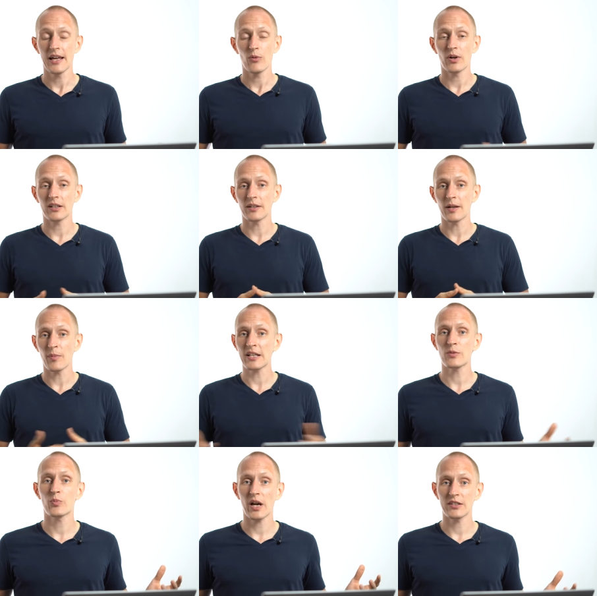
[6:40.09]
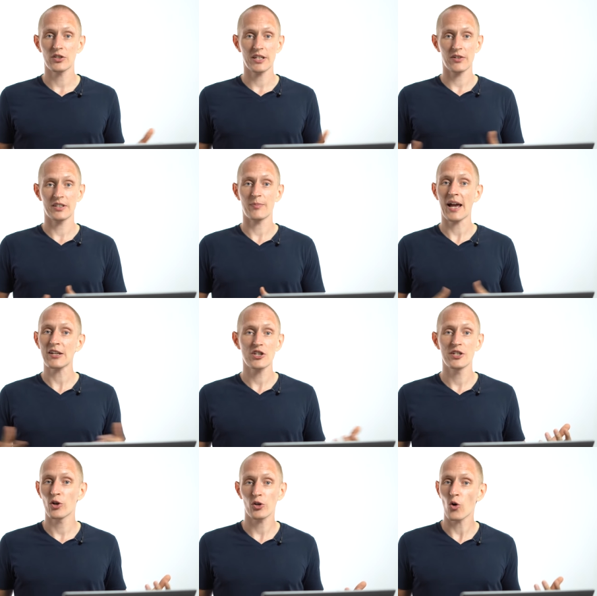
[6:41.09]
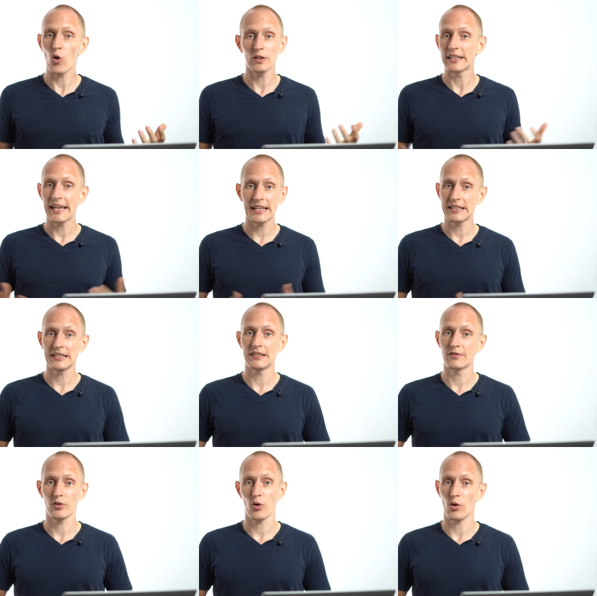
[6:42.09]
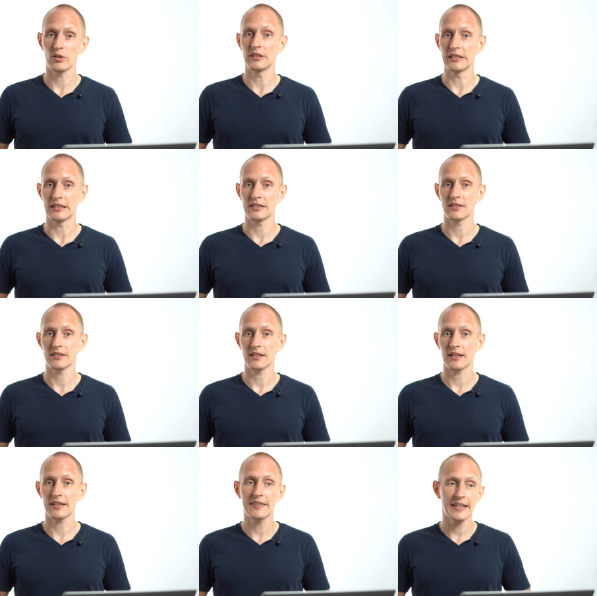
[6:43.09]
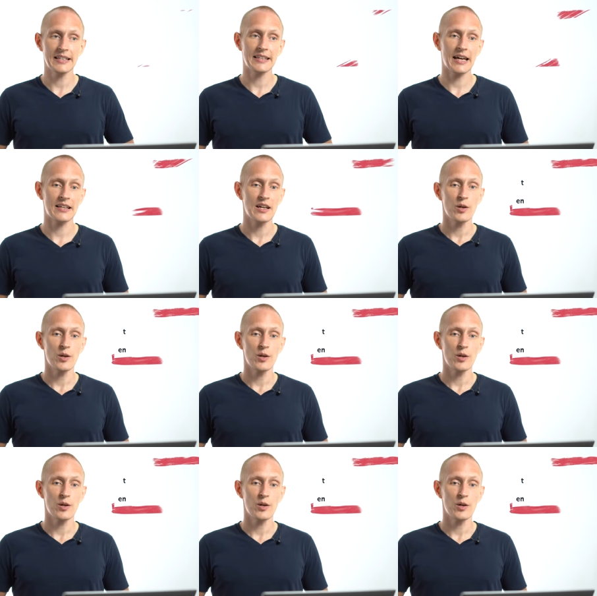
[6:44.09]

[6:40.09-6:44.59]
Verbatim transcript: Well, it might surprise you to hear that I'm actually not all negative on this. I think that